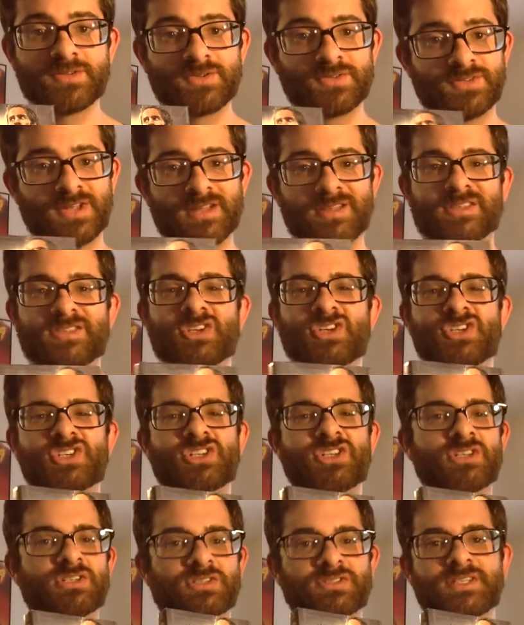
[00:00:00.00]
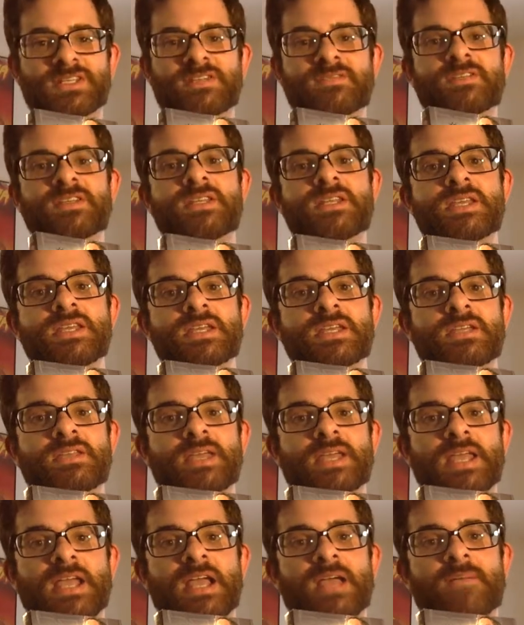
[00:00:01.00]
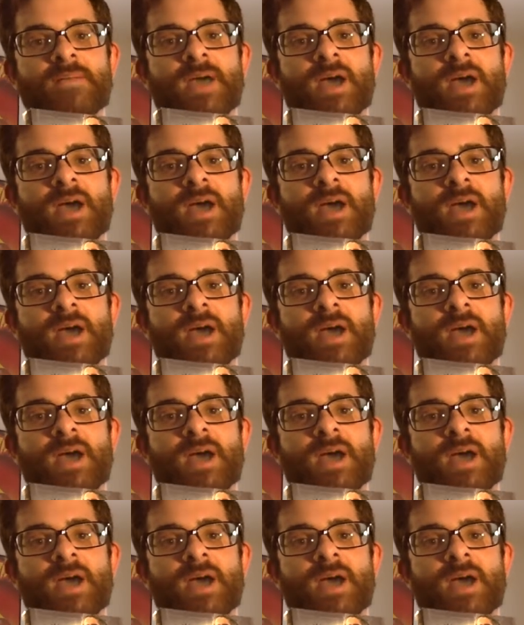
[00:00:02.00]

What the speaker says: So it's not like the Shield DVD that came